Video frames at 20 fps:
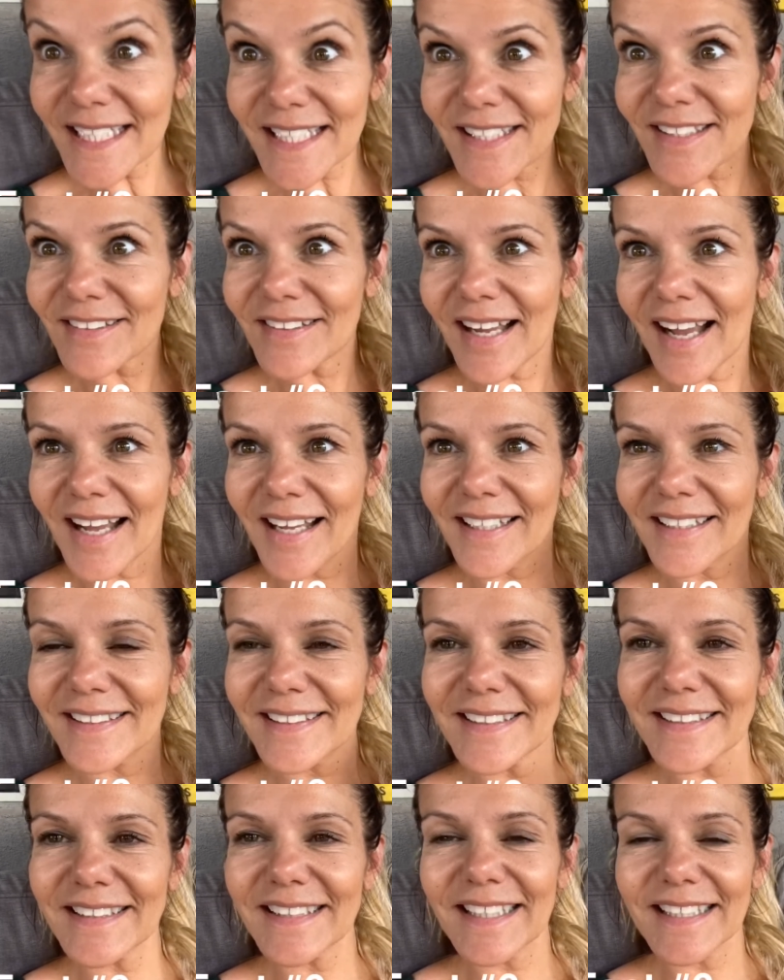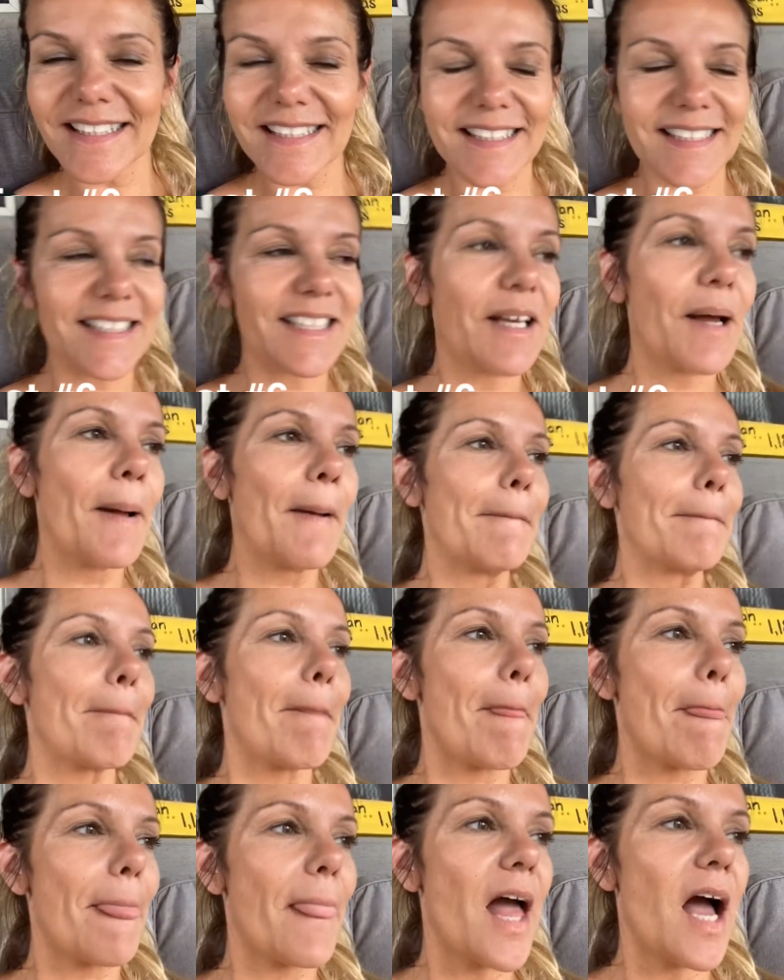you guys. 6.
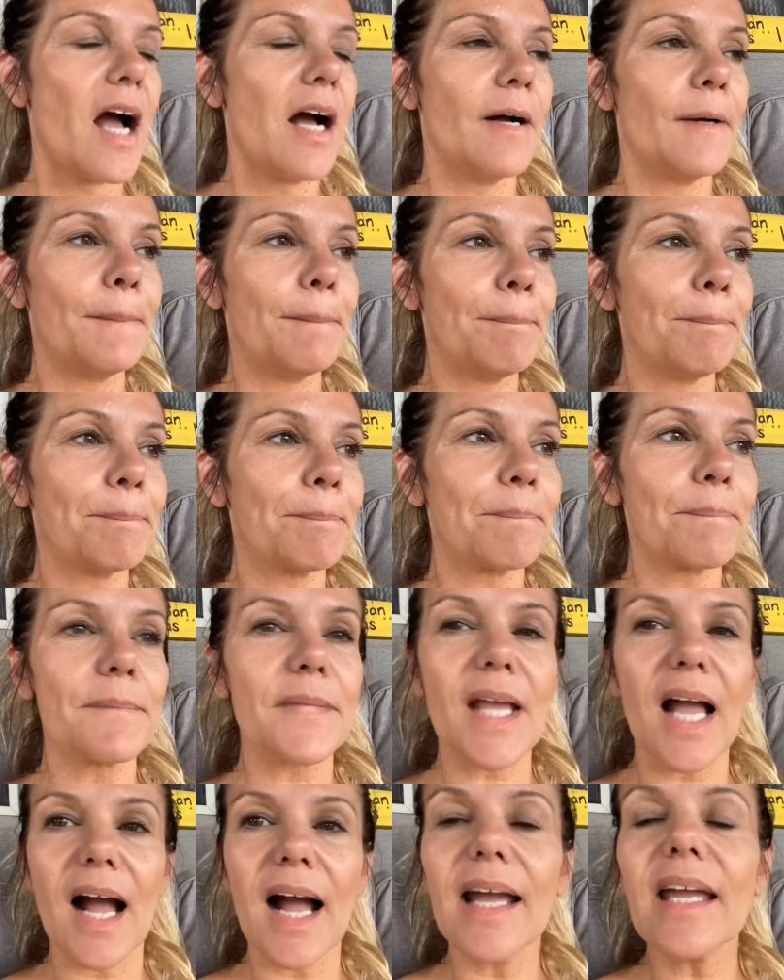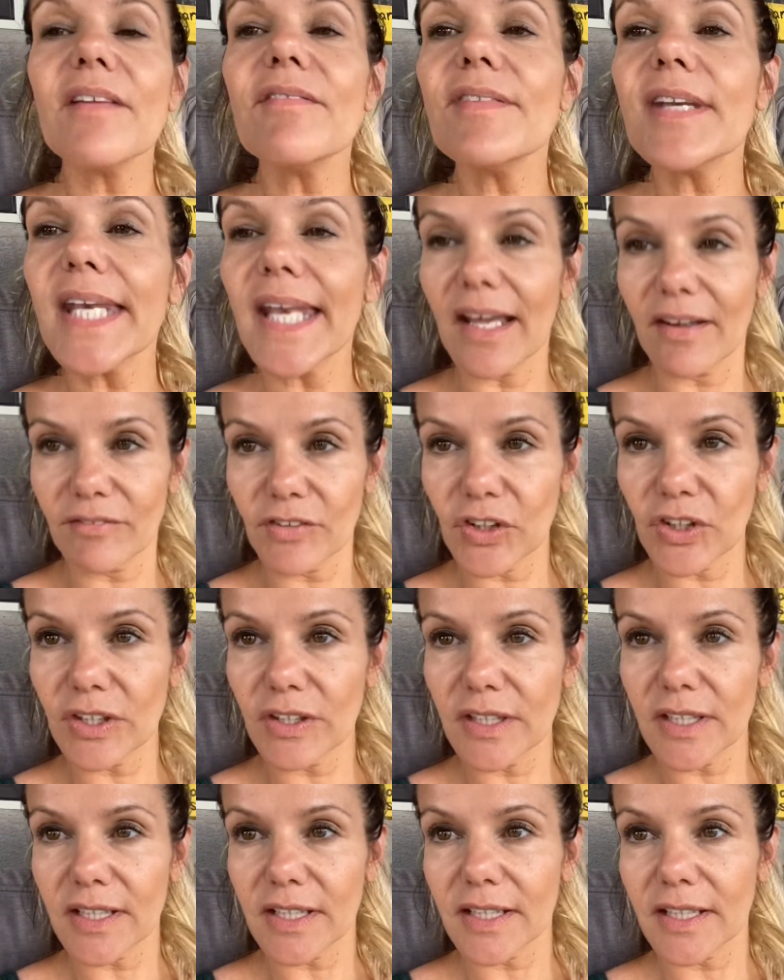I have never
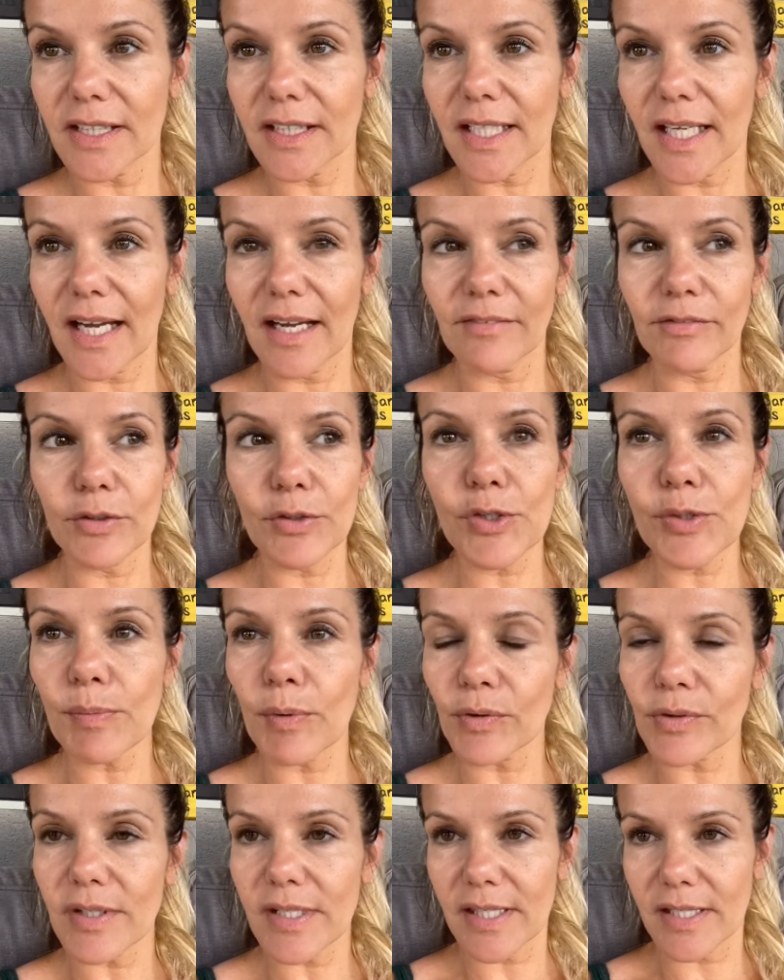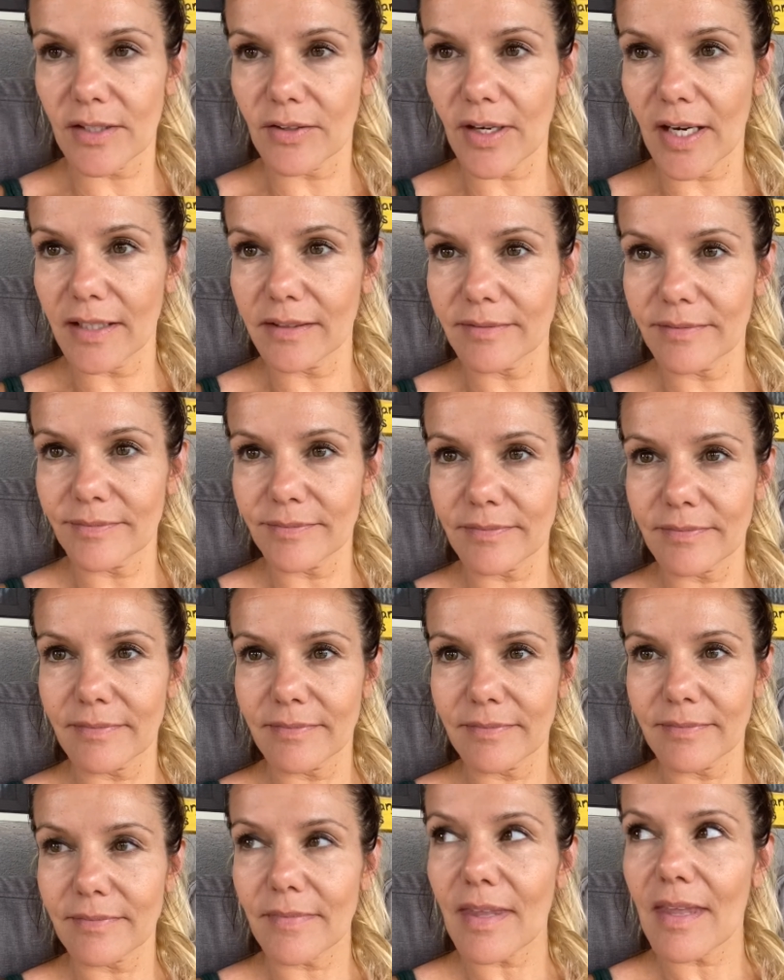ever smoked a cigarette,
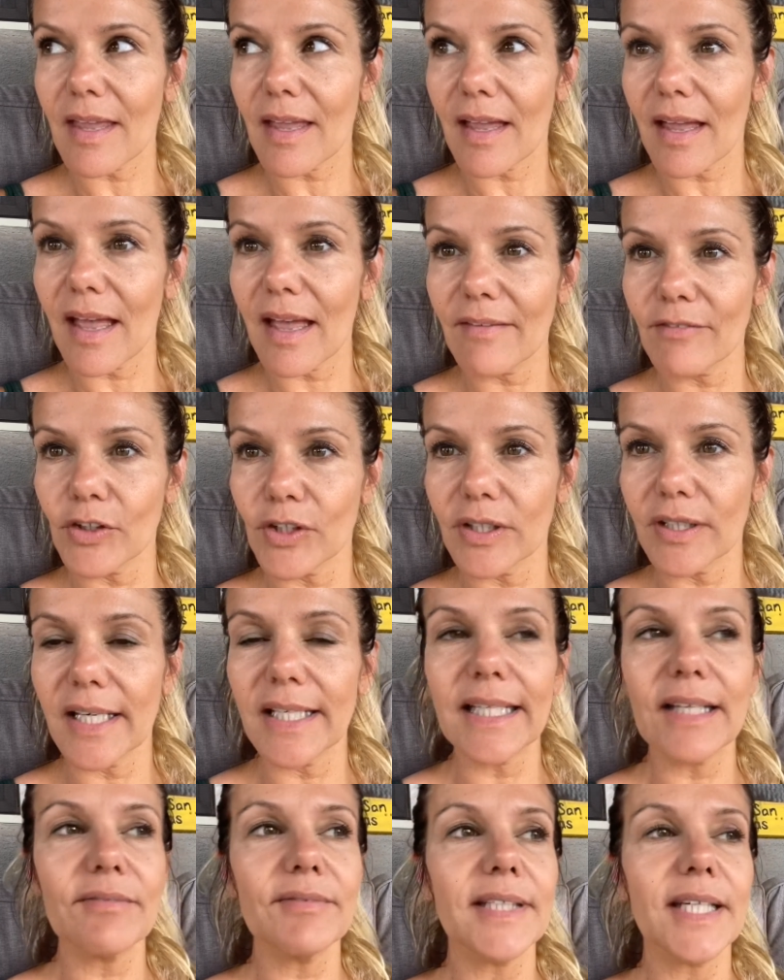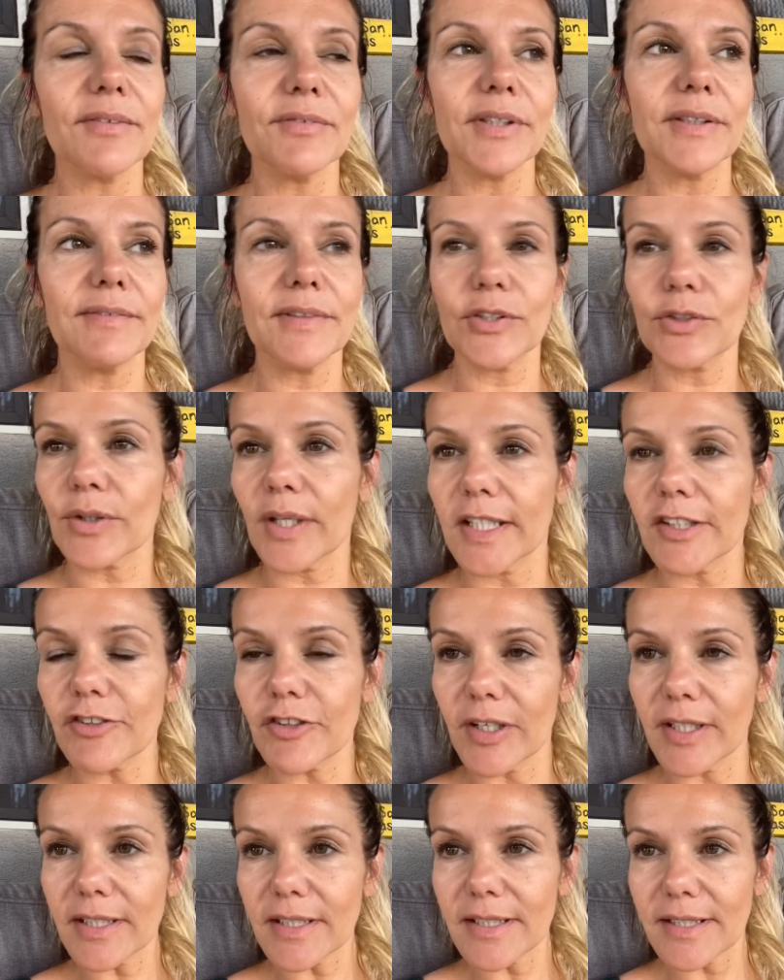ever, and I've never even tried
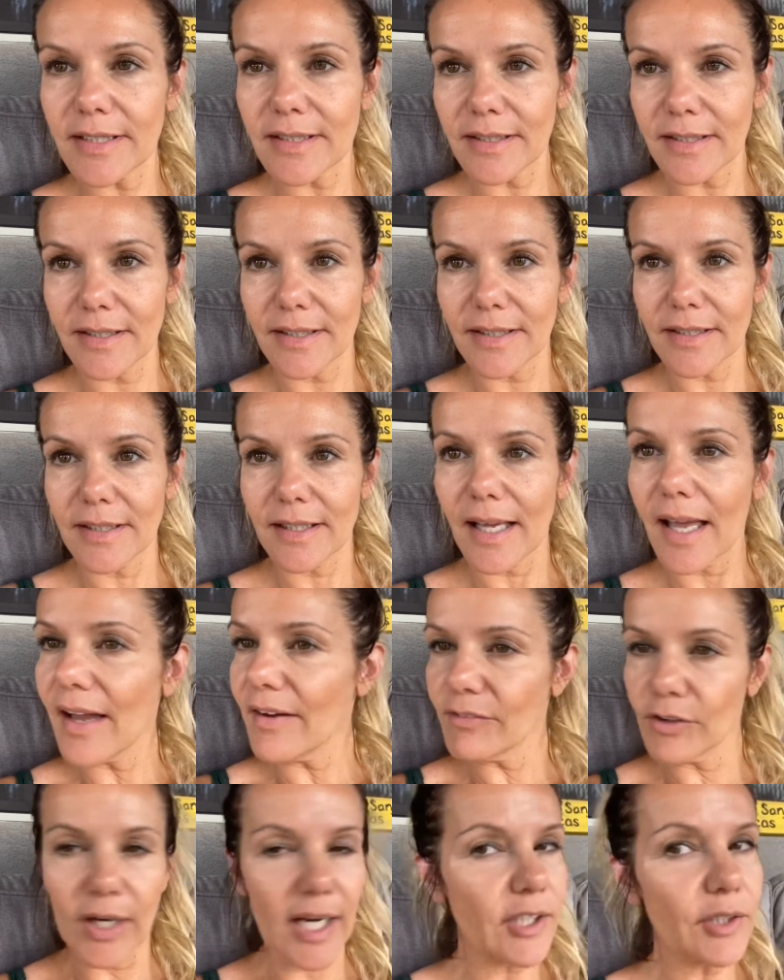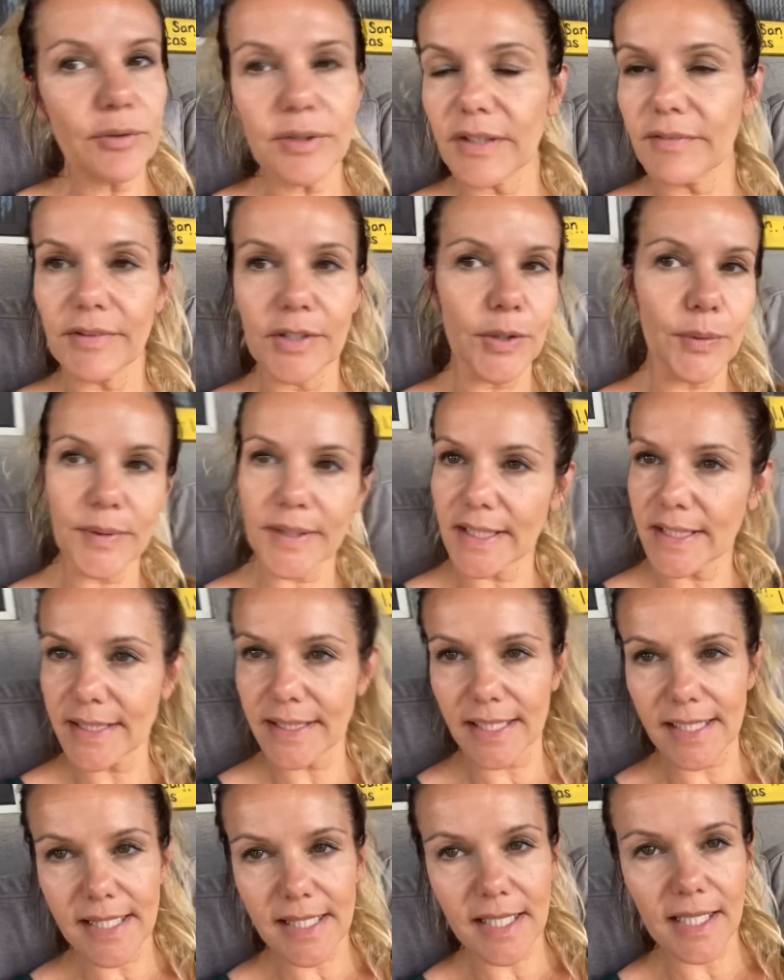drugs, ever. I don't even know what they
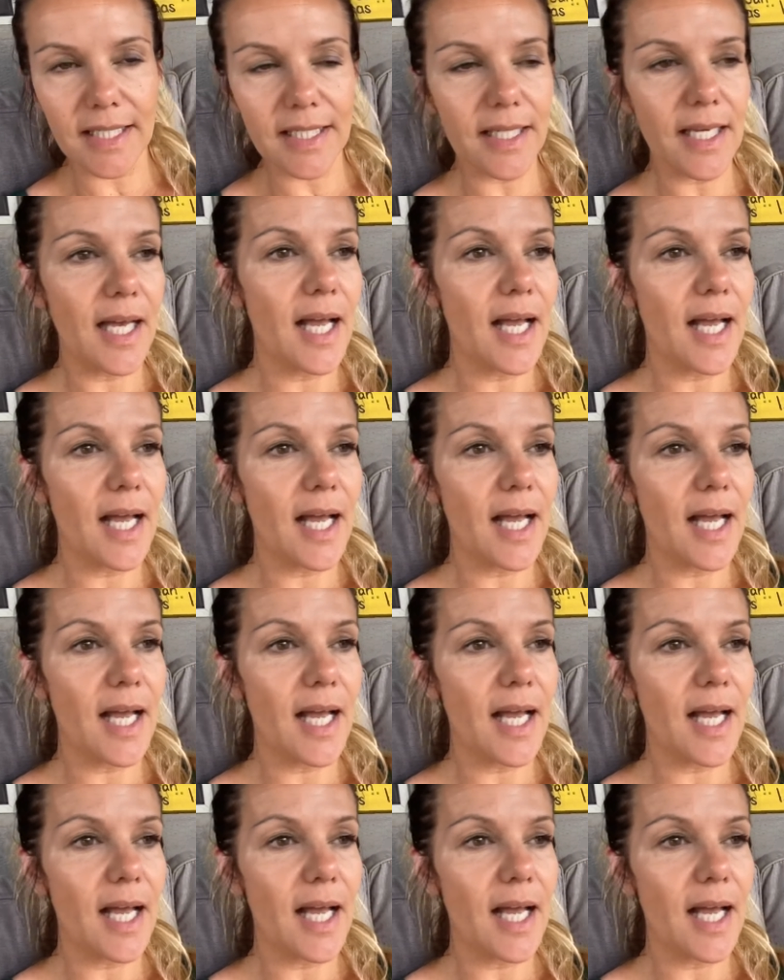taste like.